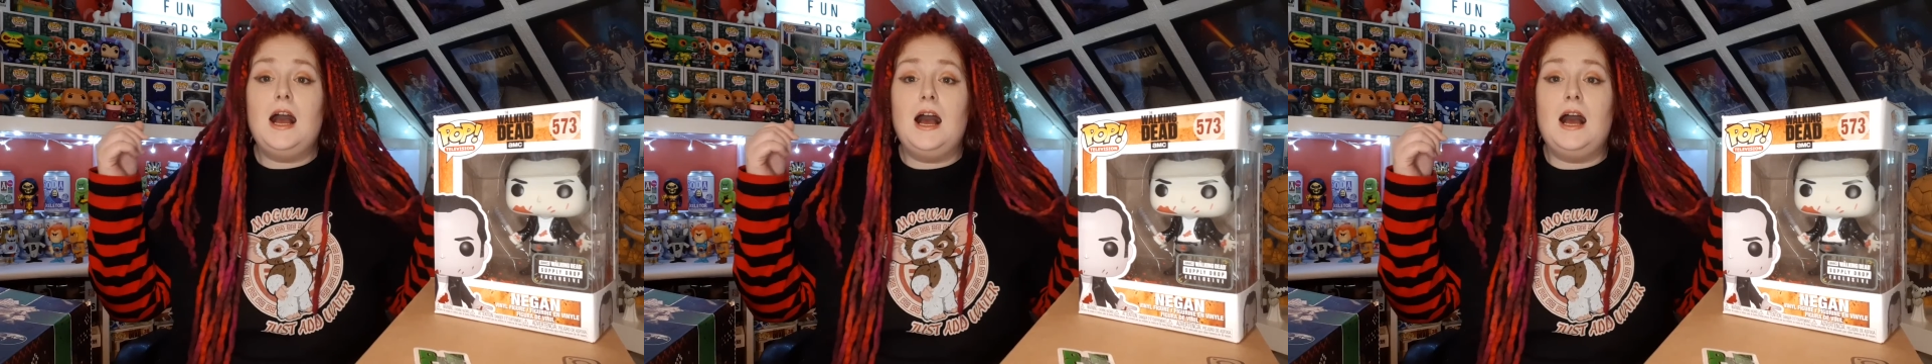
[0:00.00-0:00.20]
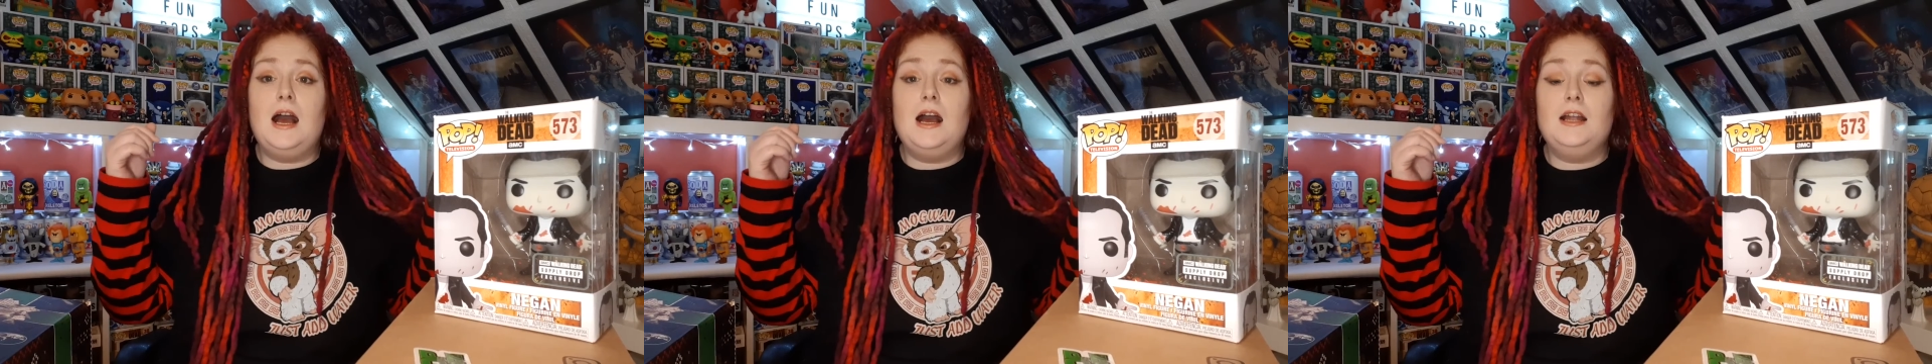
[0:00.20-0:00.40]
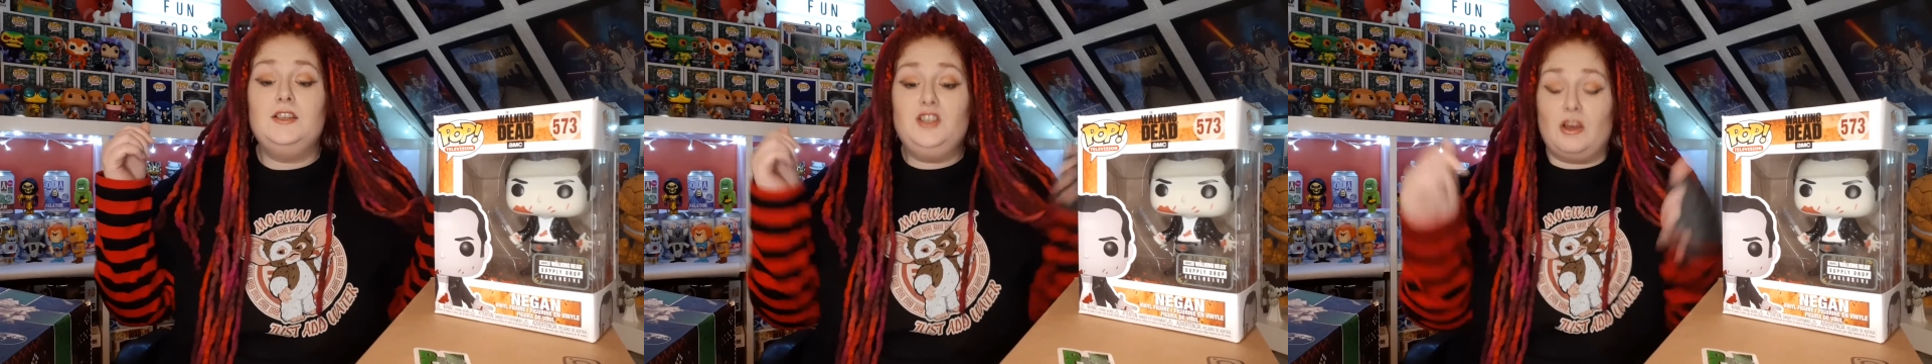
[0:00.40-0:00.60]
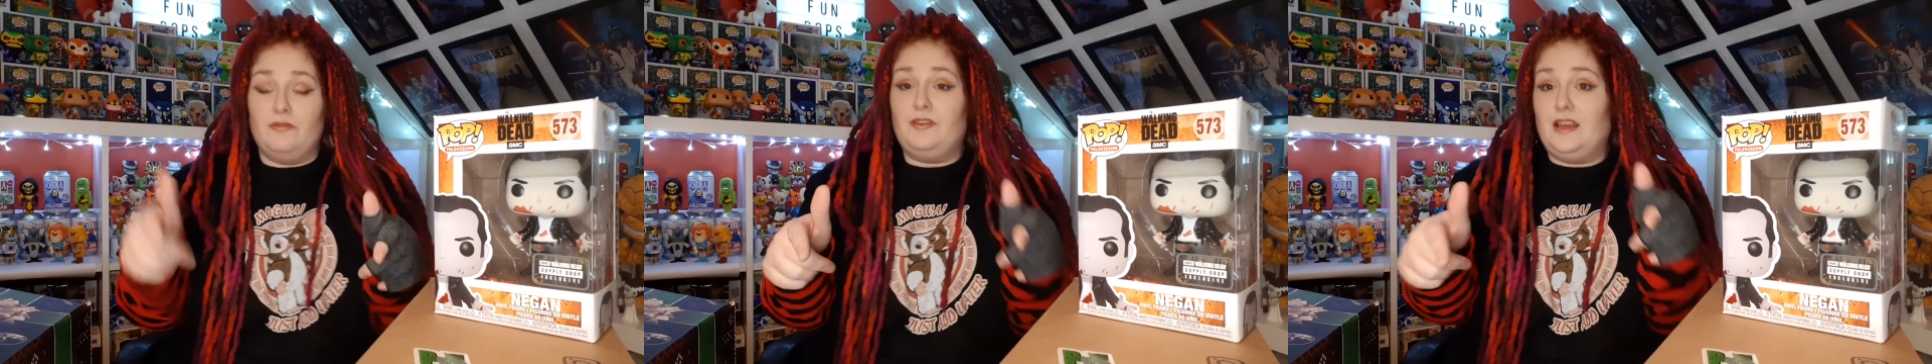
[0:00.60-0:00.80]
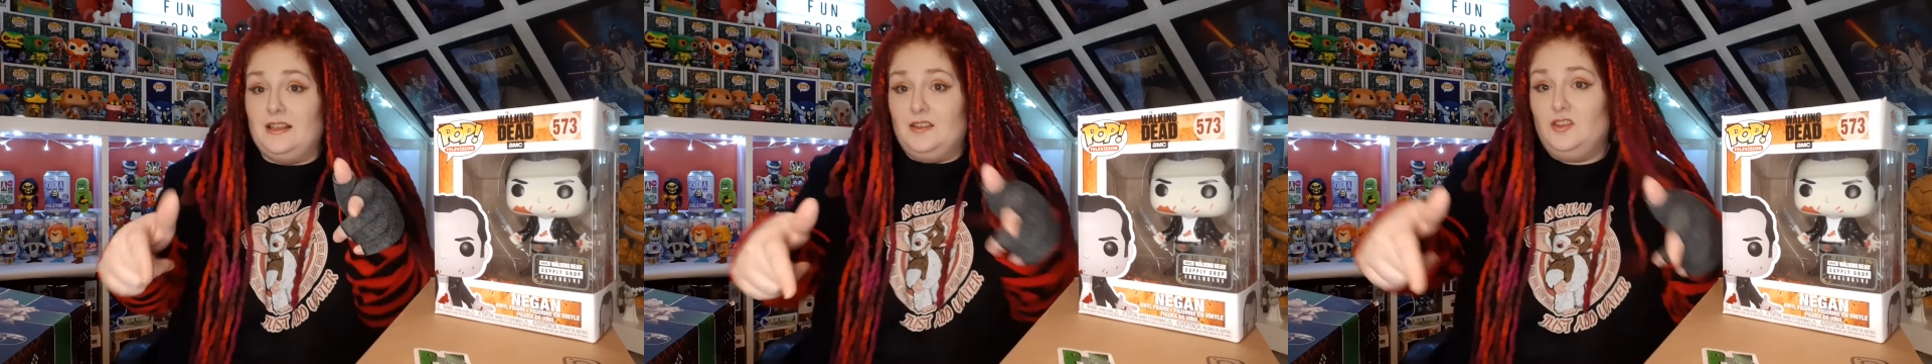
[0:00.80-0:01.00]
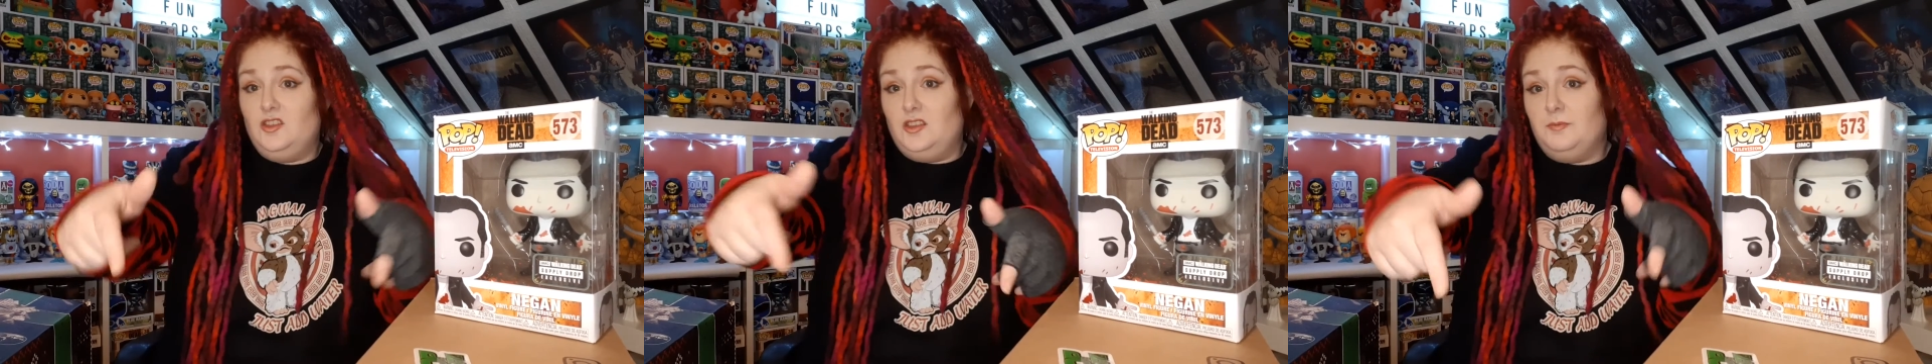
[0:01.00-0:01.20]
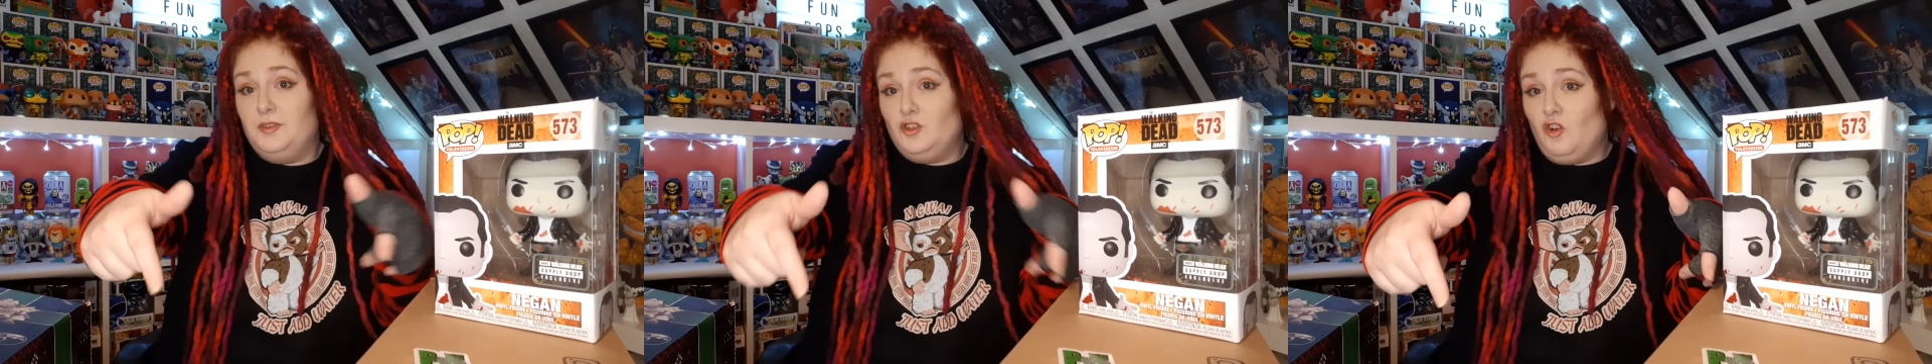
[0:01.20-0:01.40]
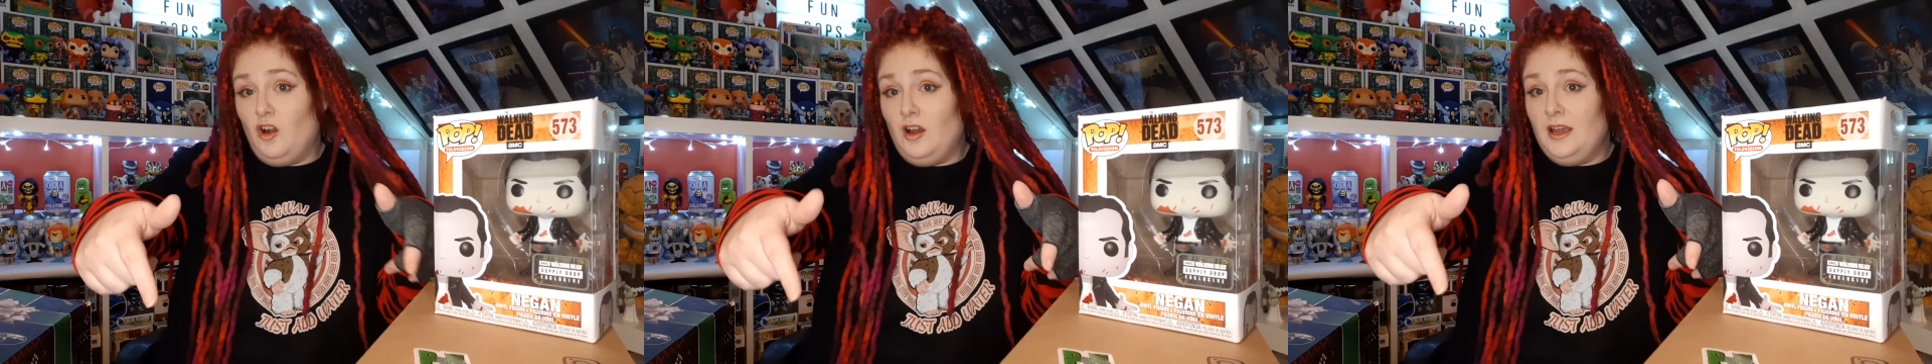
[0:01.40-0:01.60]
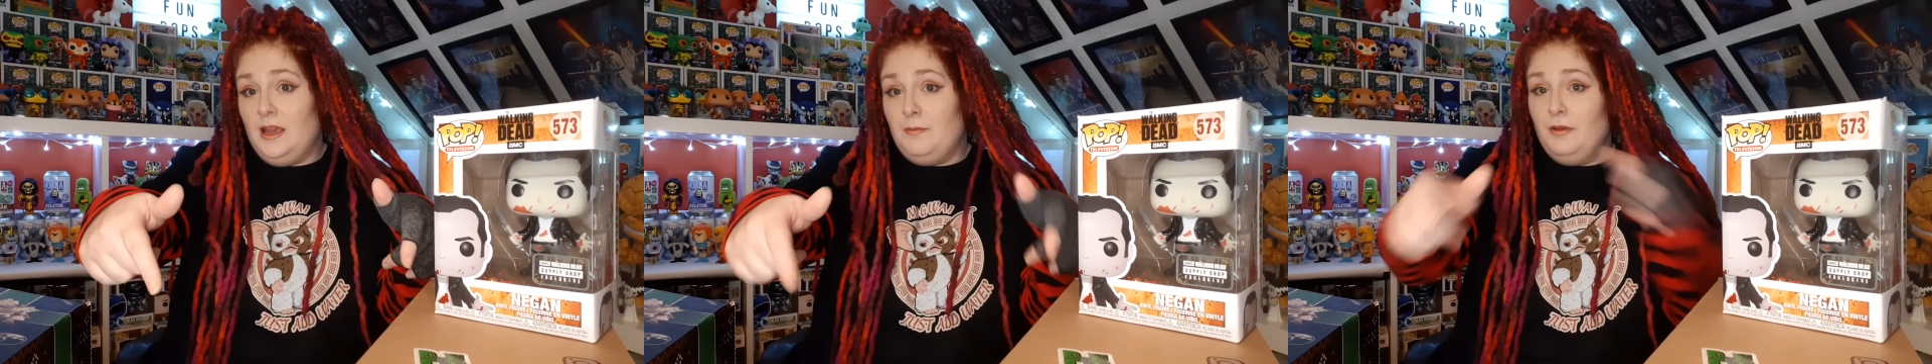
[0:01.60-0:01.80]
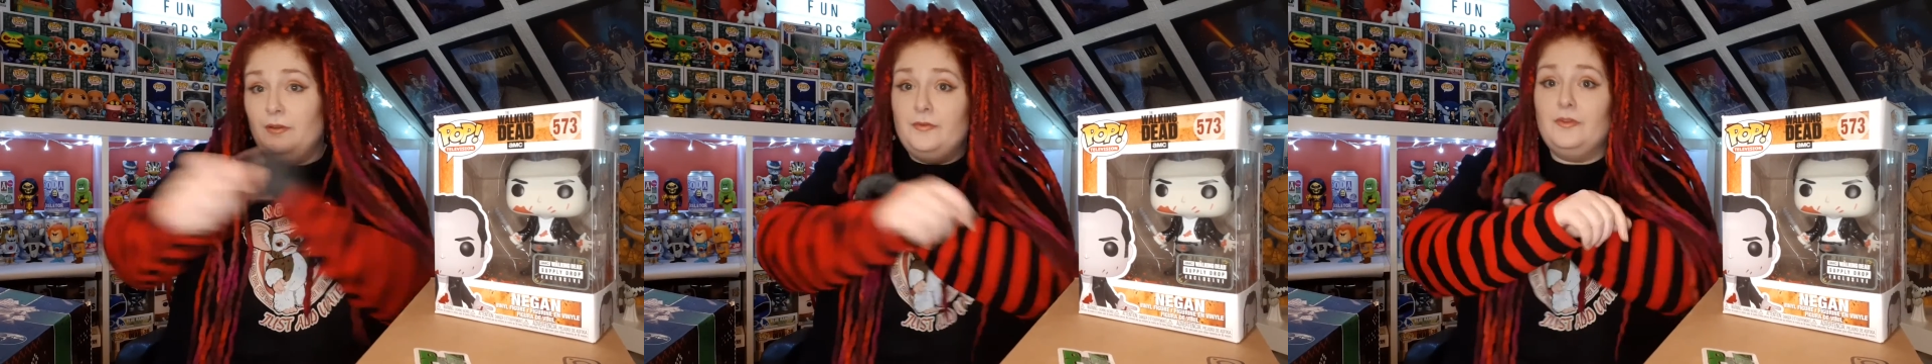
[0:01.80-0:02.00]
Don't forget, subscribe